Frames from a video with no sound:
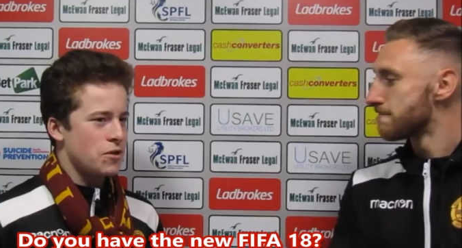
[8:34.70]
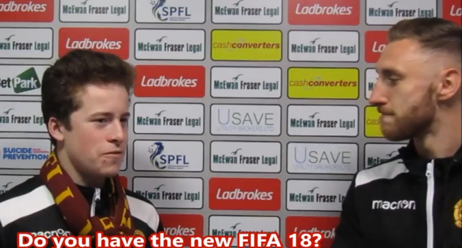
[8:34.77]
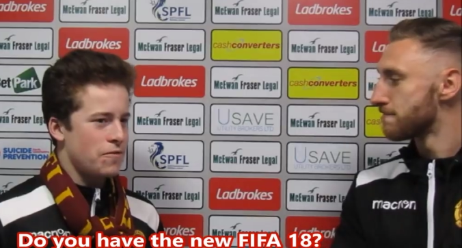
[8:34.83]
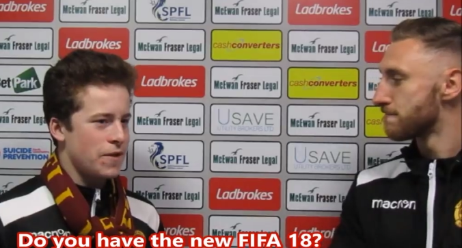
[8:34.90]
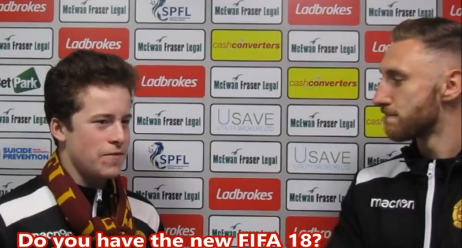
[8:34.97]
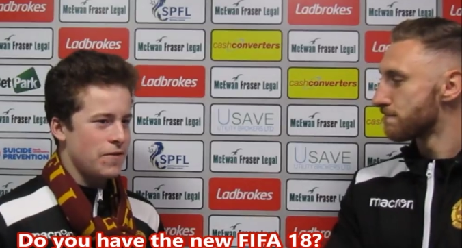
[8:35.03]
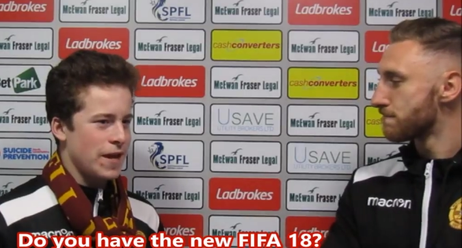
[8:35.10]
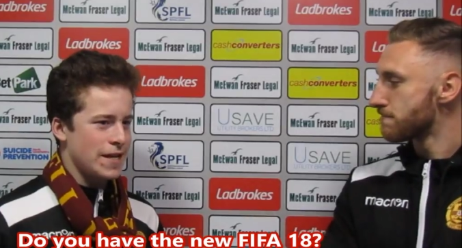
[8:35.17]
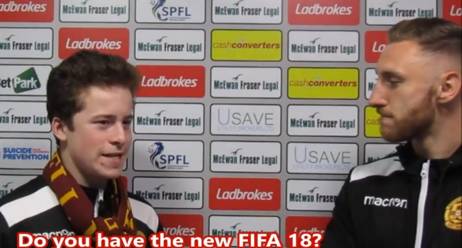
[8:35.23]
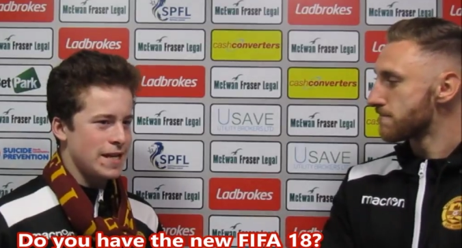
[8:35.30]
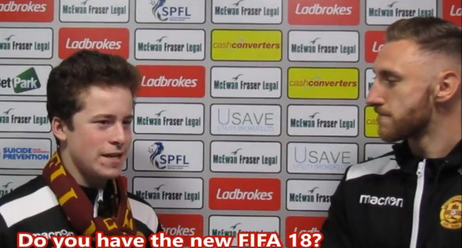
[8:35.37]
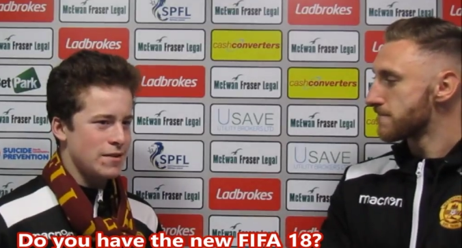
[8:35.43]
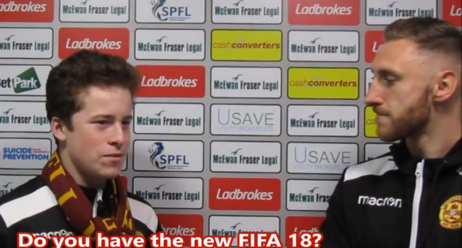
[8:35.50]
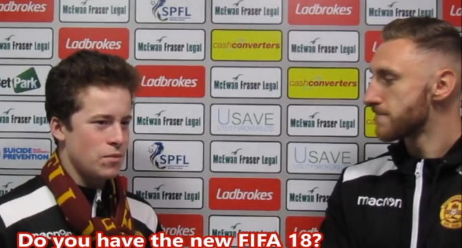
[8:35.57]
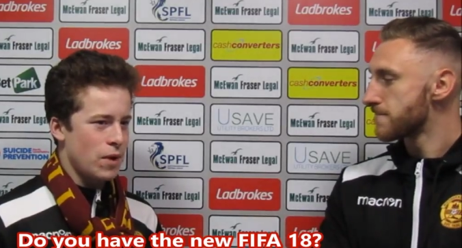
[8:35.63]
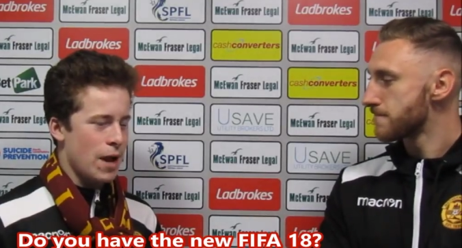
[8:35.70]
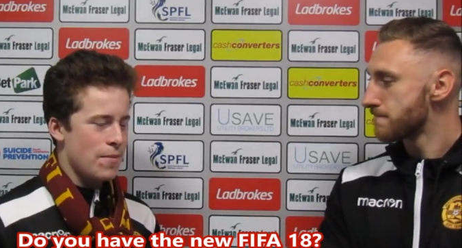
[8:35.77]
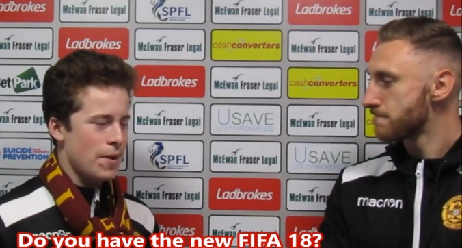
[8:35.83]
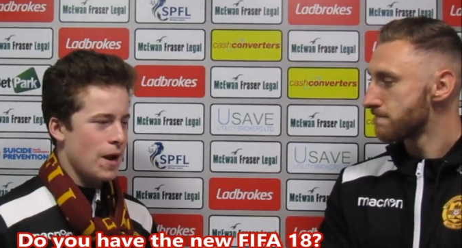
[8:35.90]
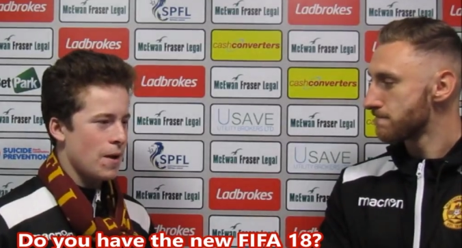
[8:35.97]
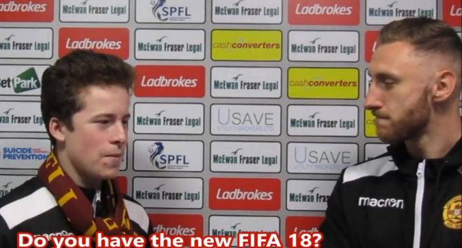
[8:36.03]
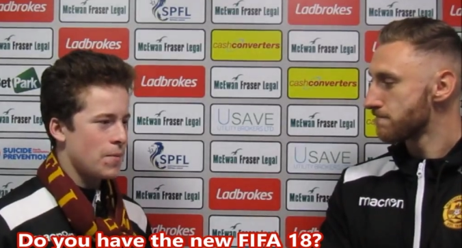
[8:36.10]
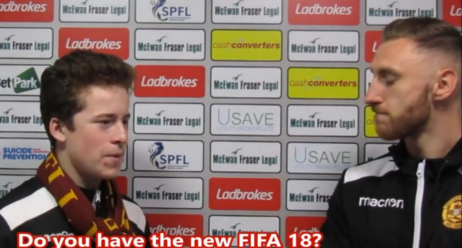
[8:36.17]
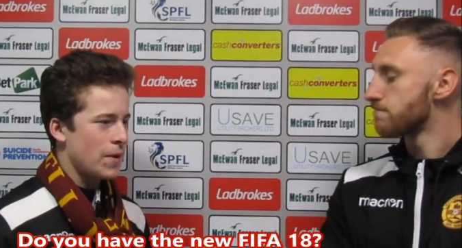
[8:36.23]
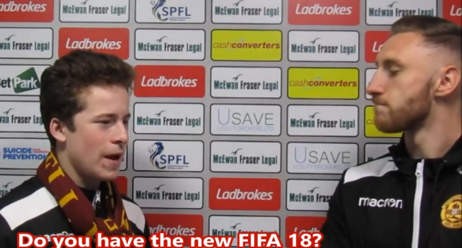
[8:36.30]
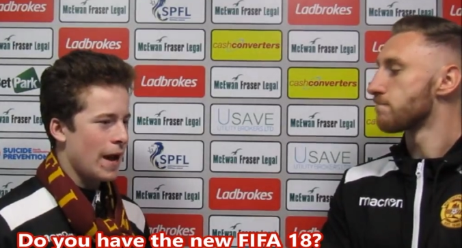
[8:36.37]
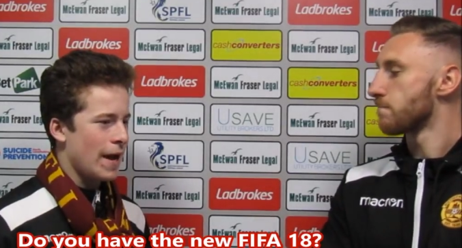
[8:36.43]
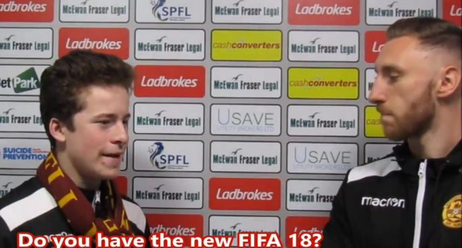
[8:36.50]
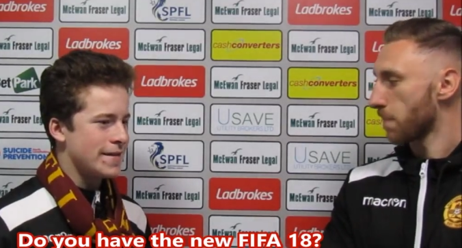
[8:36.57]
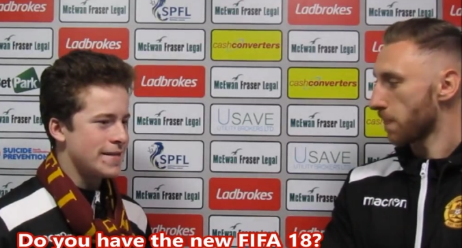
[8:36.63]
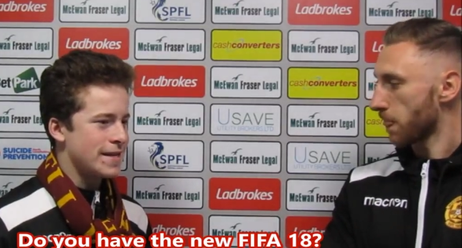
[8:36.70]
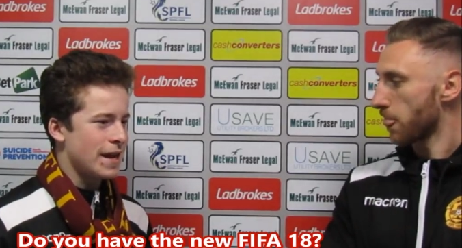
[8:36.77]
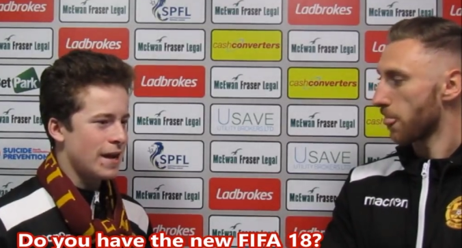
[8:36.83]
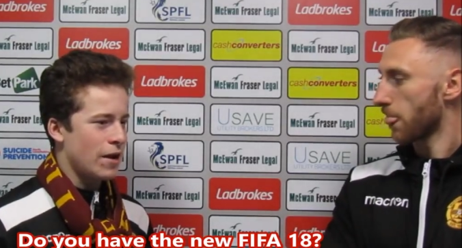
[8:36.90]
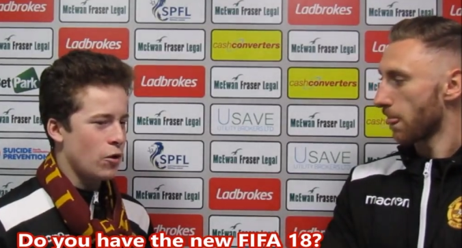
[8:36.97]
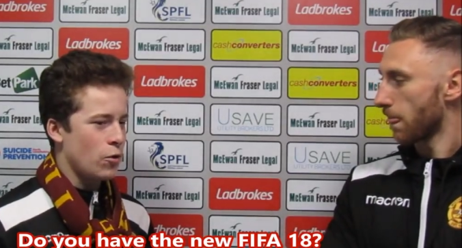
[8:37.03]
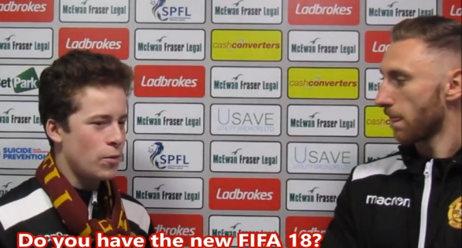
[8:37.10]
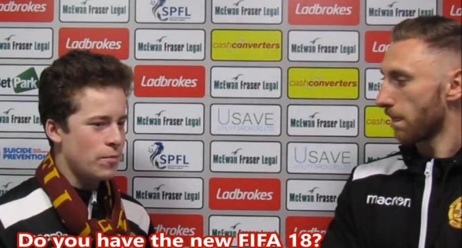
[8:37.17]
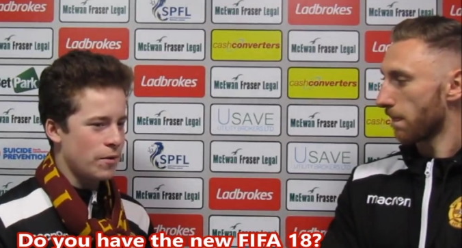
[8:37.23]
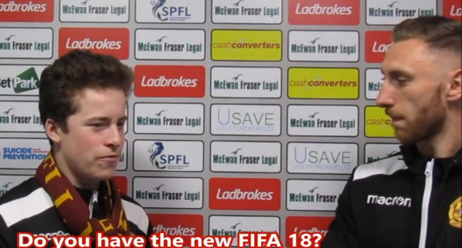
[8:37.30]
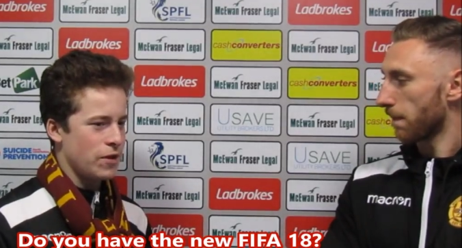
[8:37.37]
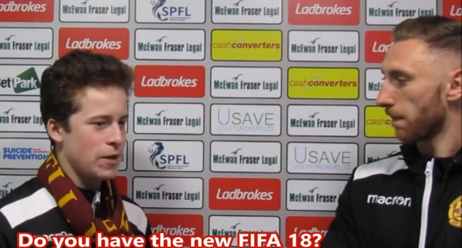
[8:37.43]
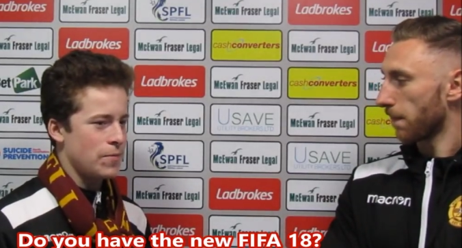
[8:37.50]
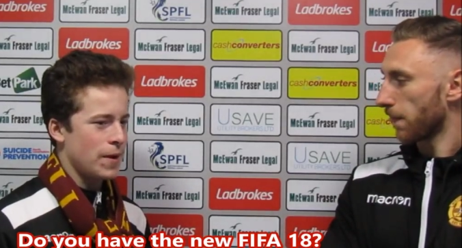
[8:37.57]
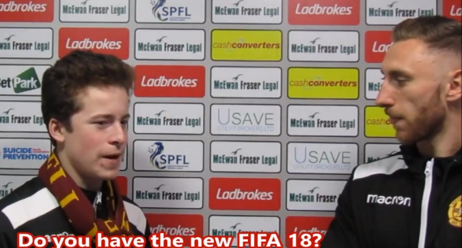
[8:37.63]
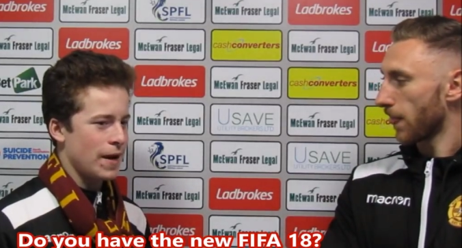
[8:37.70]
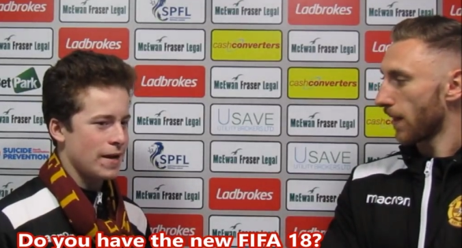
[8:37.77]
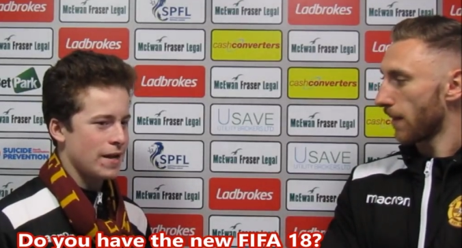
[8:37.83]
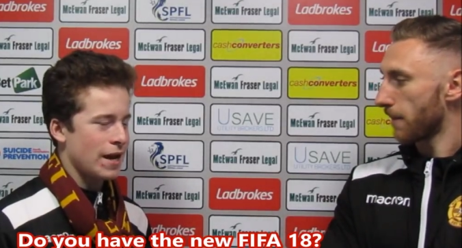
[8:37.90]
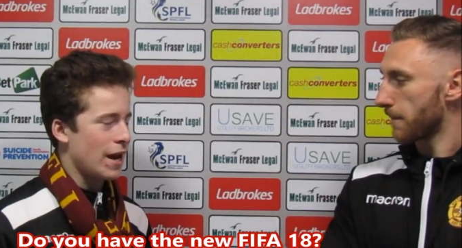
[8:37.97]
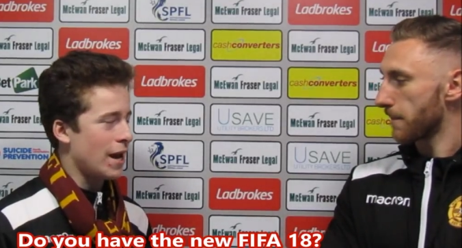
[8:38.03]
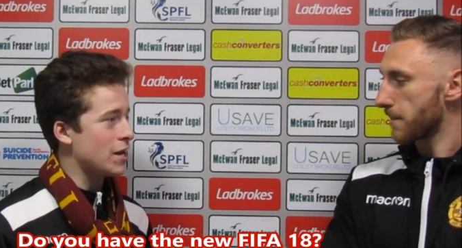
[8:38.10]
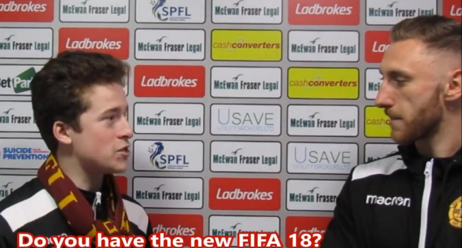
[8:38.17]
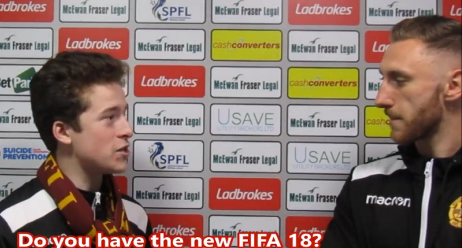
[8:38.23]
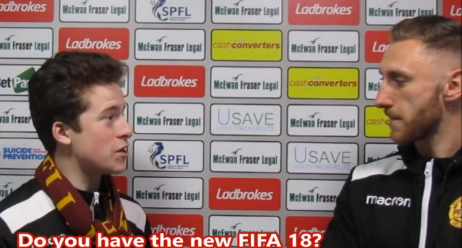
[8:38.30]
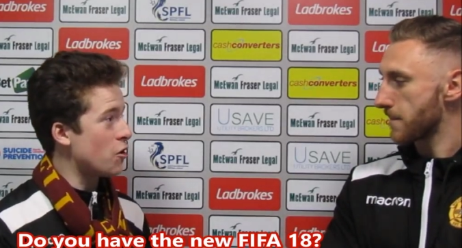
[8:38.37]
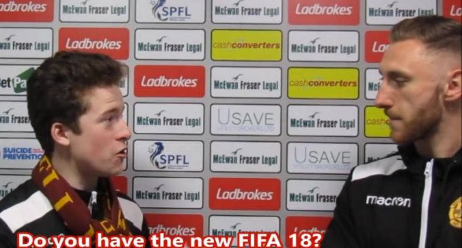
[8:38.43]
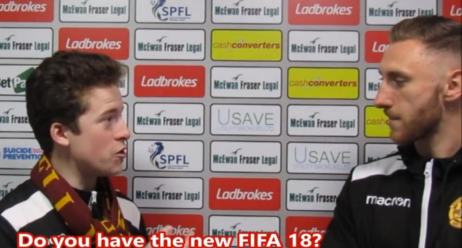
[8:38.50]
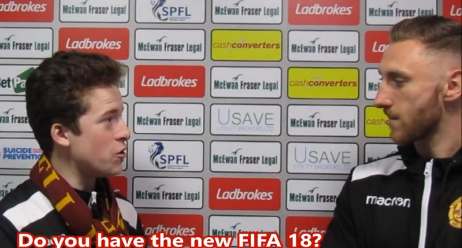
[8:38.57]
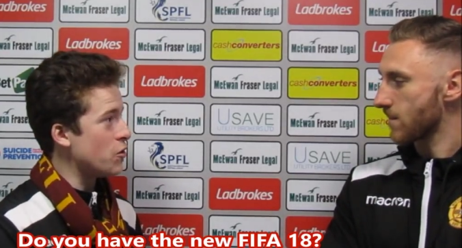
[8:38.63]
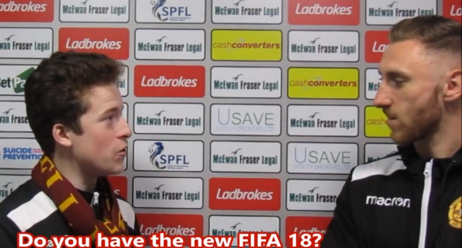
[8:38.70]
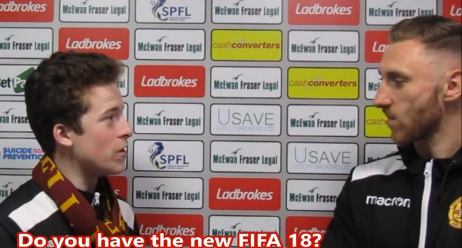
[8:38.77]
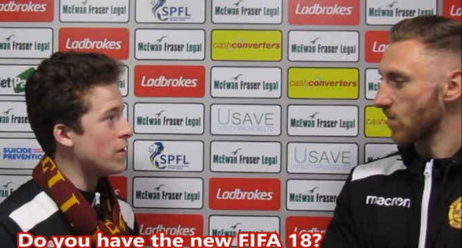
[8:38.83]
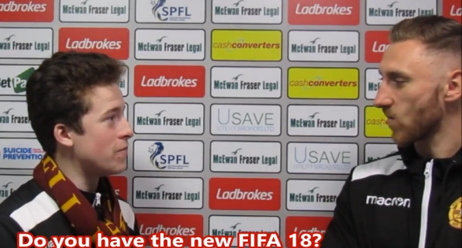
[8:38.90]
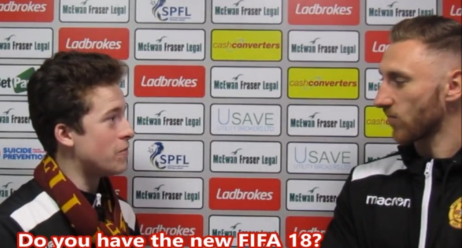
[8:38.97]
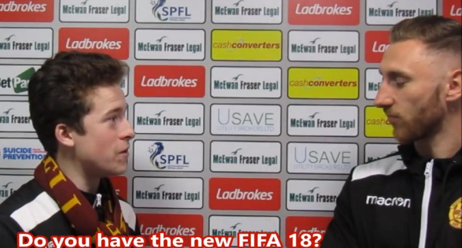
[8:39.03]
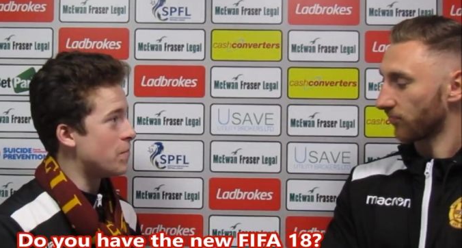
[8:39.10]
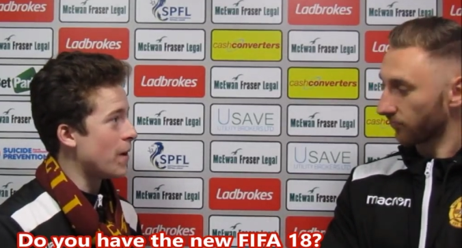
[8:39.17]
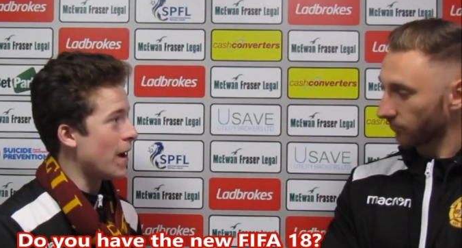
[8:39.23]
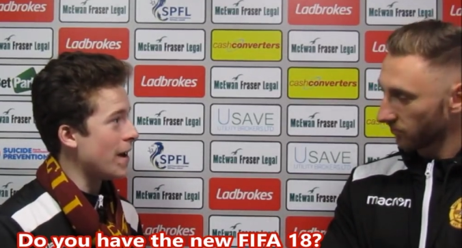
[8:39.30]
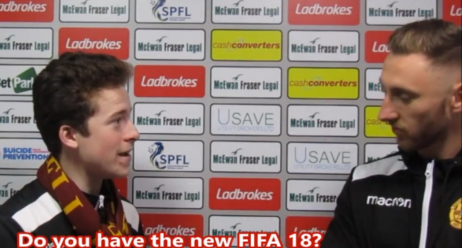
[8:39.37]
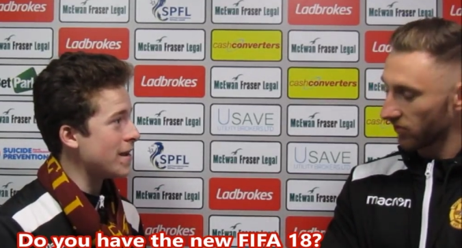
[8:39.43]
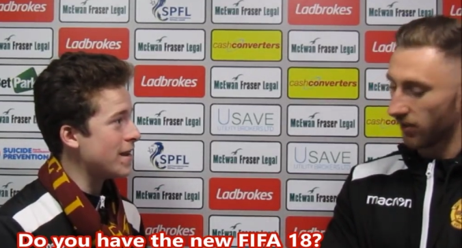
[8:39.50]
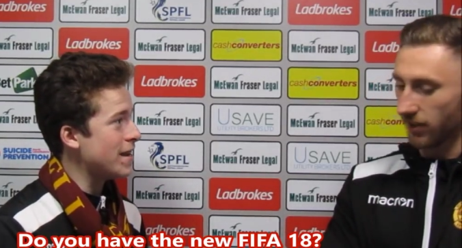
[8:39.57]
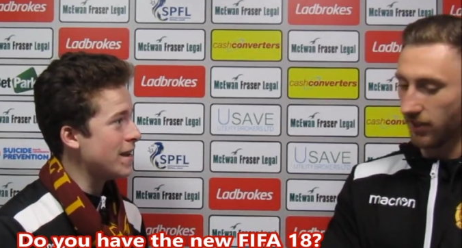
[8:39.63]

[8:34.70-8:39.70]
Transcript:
Speaker 1: on the FIFA 18 web app and I opened my free pack and I actually got you in the free pack.